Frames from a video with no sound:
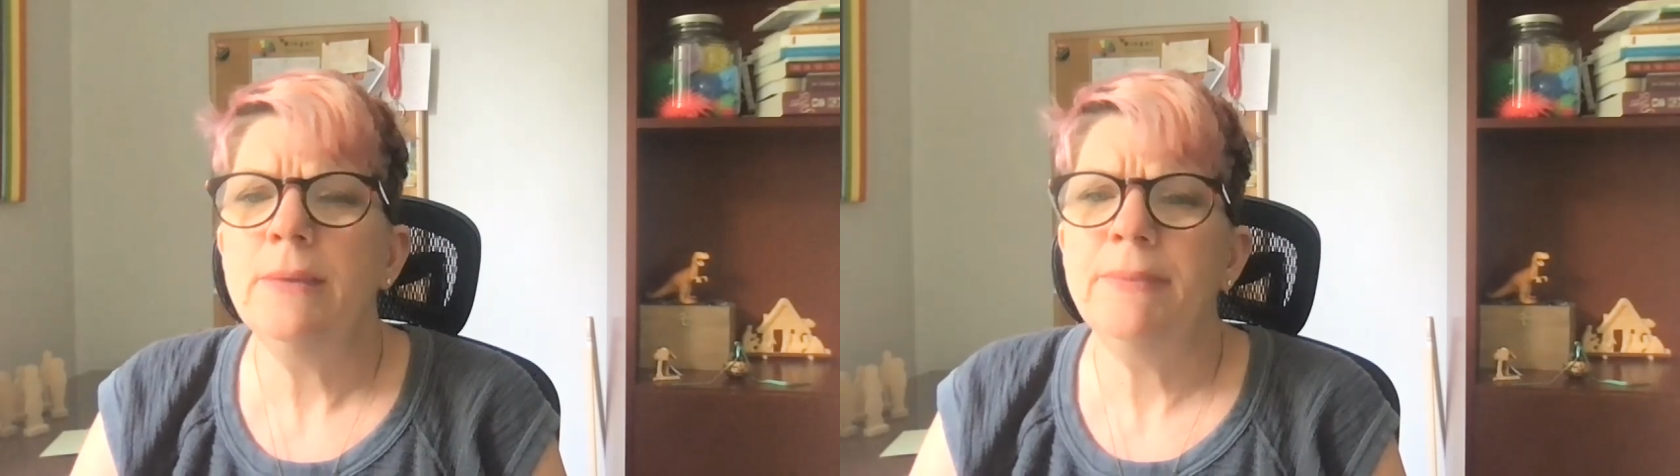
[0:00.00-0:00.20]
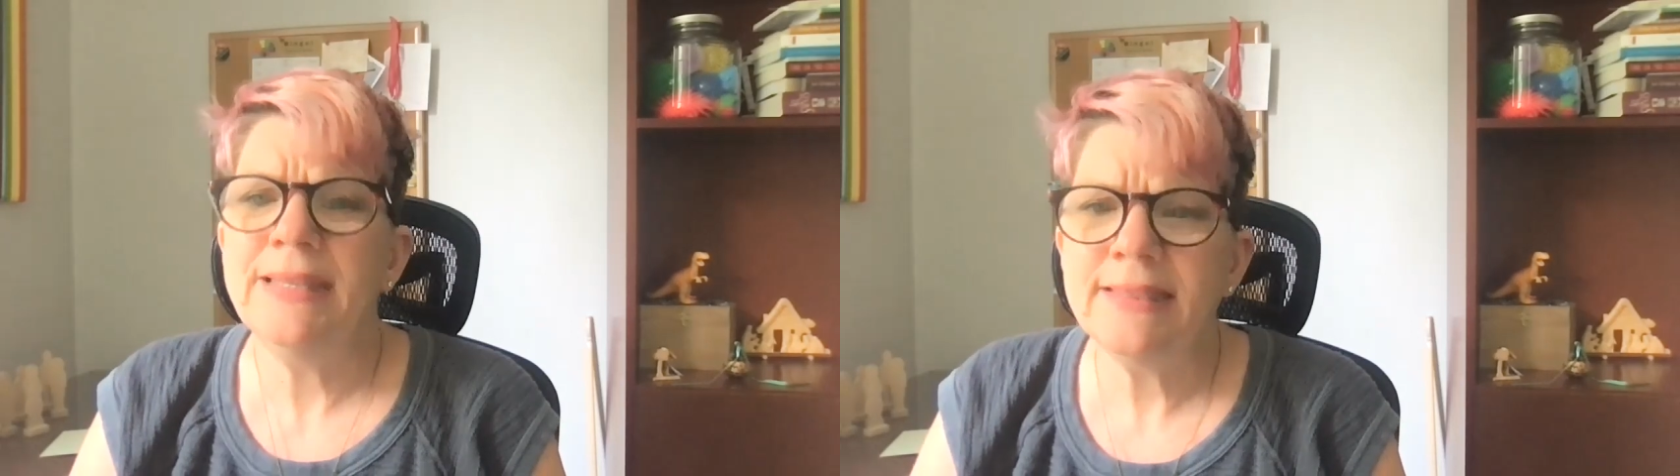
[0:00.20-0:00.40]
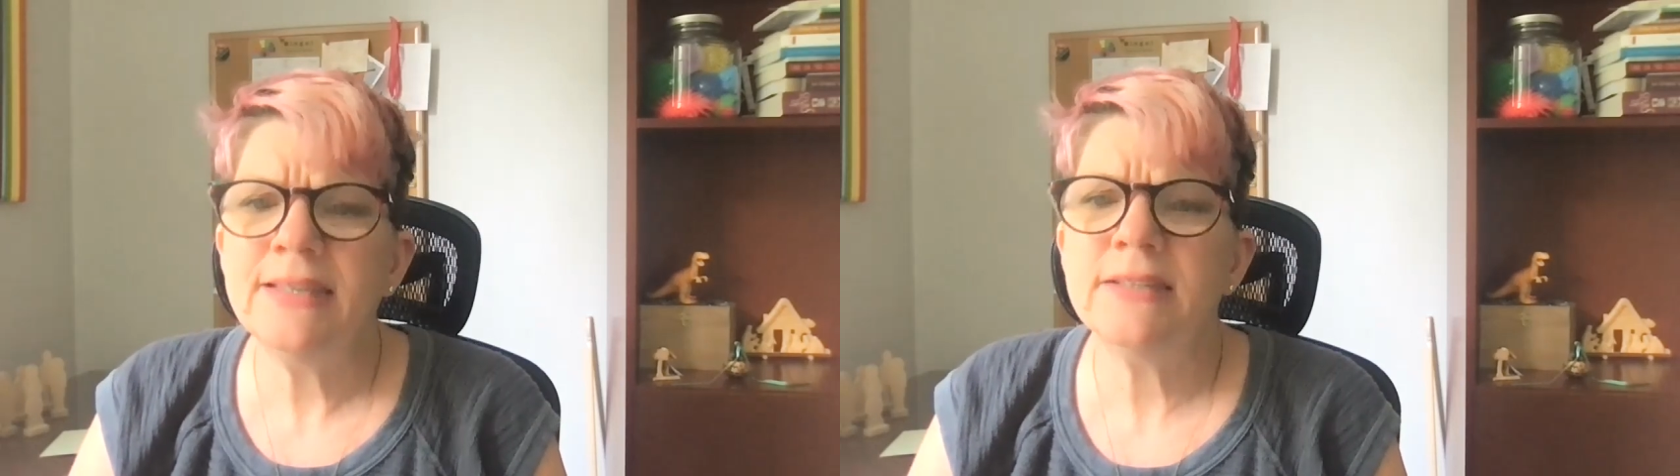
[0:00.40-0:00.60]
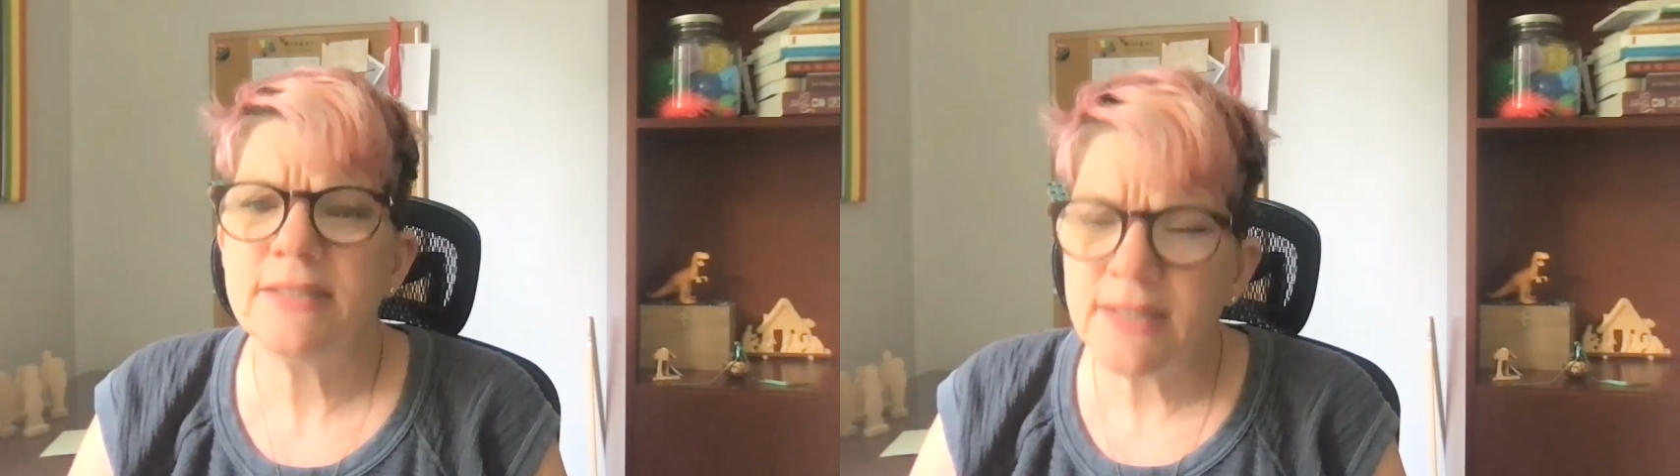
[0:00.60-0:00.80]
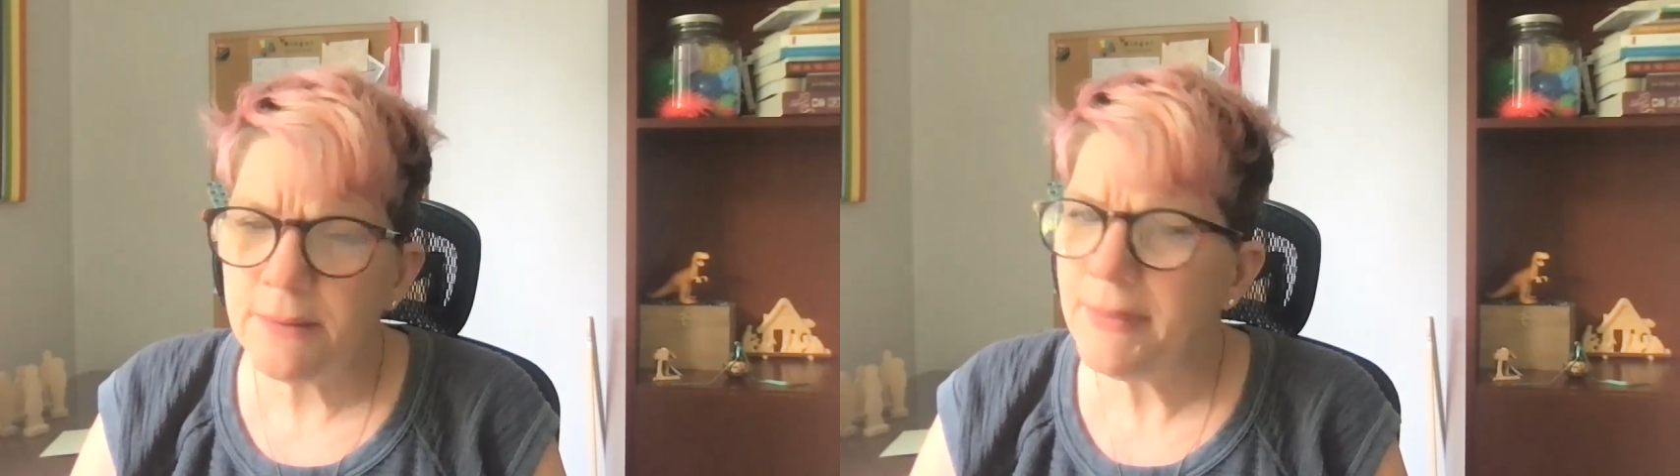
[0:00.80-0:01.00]
meant that
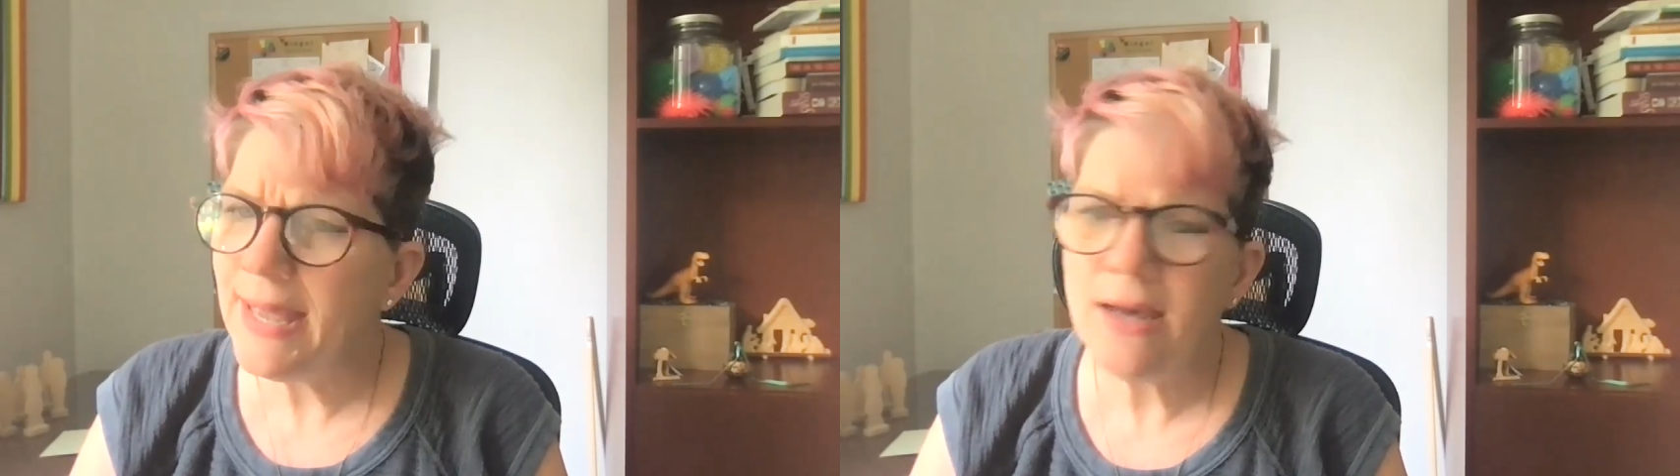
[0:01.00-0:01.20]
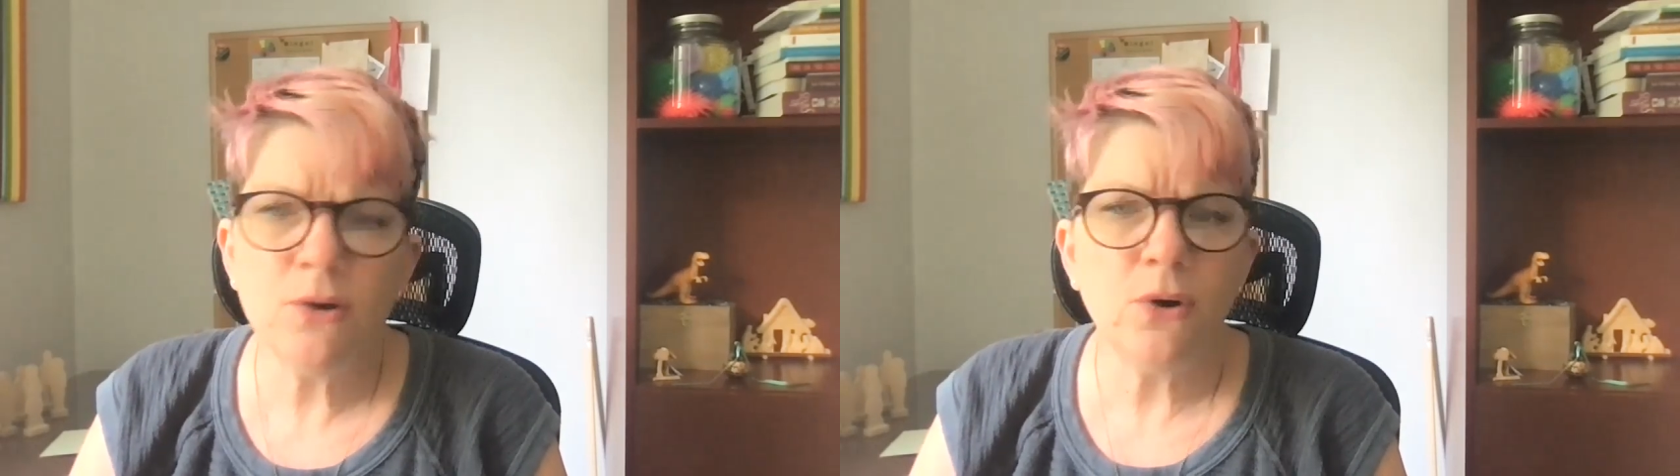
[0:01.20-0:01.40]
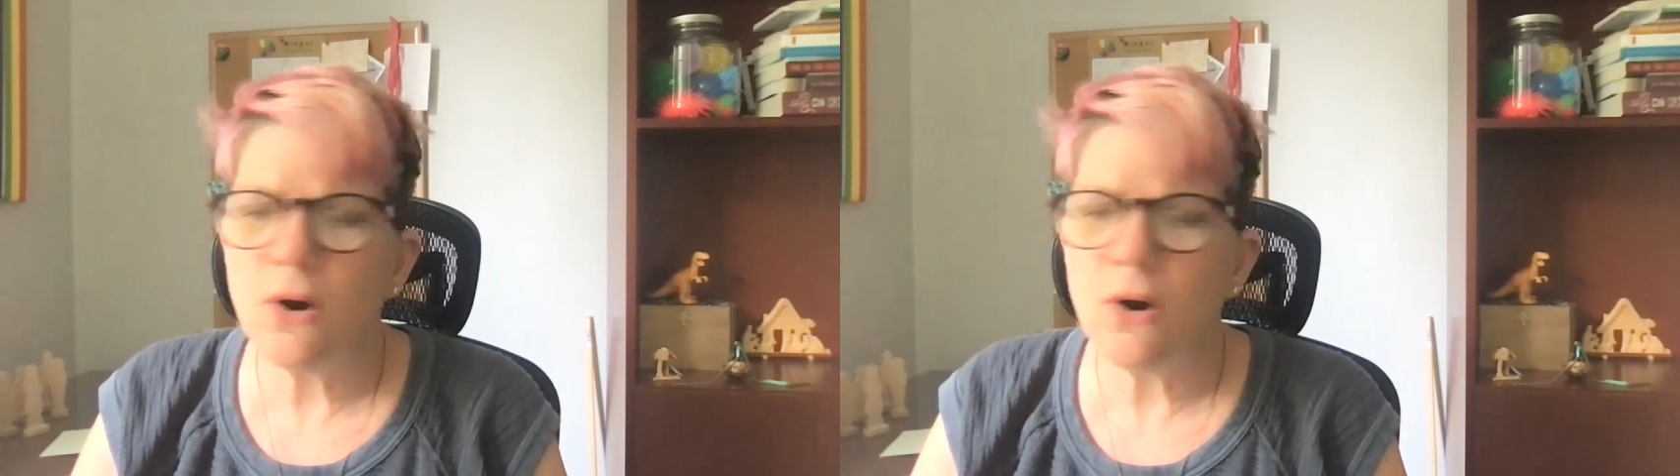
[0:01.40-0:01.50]
somehow